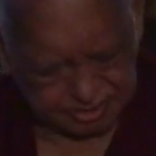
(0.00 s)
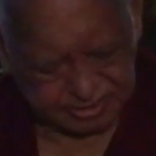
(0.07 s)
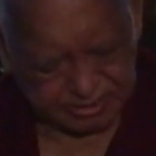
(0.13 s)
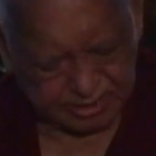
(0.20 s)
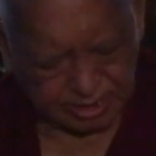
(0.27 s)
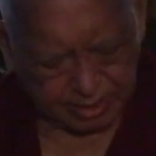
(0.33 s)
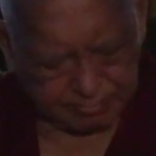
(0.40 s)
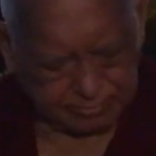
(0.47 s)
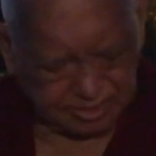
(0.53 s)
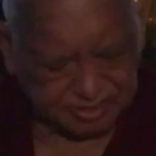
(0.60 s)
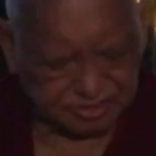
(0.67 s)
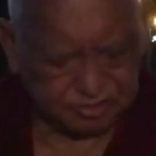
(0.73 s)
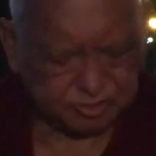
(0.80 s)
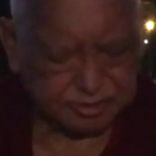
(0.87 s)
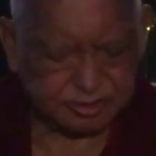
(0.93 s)
is uh,
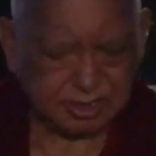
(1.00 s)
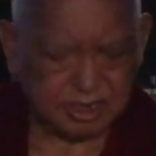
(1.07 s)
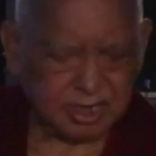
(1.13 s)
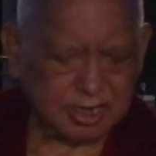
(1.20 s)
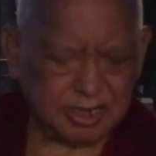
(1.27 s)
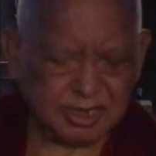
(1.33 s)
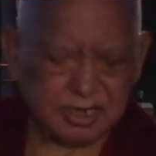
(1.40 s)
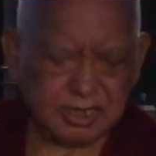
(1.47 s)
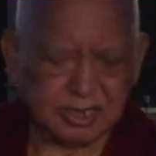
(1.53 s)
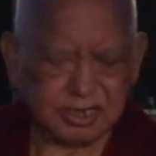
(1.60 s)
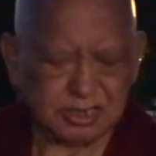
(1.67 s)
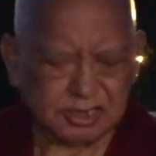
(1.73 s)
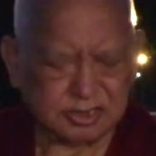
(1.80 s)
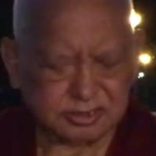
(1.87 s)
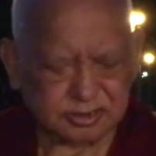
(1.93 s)
mentioned uh,
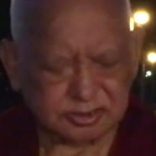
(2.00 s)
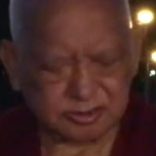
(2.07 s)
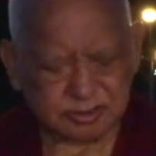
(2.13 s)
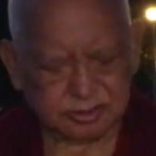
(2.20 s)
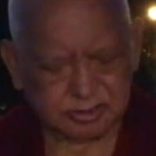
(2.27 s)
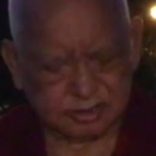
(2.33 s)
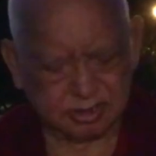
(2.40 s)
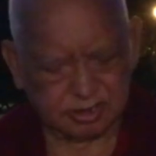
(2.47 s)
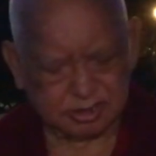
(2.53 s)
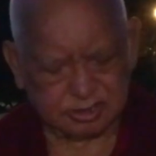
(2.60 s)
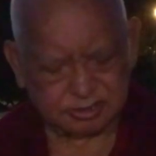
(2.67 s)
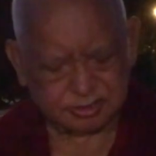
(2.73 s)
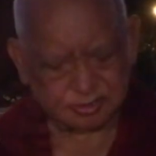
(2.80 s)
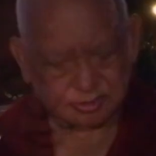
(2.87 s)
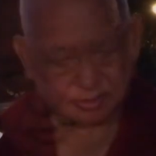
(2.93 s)

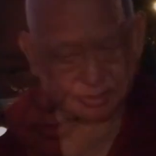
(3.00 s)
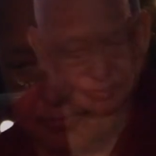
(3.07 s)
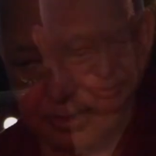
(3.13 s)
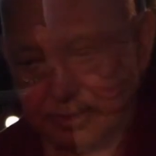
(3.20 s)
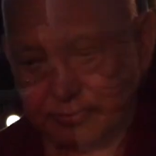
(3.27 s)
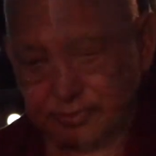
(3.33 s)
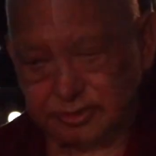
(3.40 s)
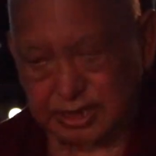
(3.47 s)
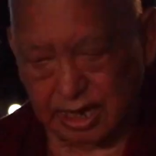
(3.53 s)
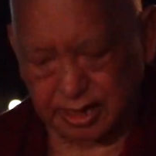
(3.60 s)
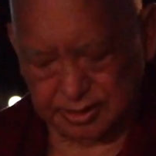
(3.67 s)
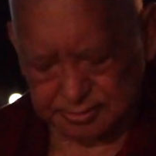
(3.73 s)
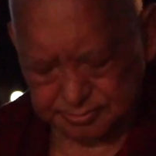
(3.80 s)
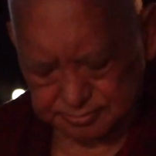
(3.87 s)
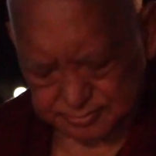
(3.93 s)
uh, so by Buddha.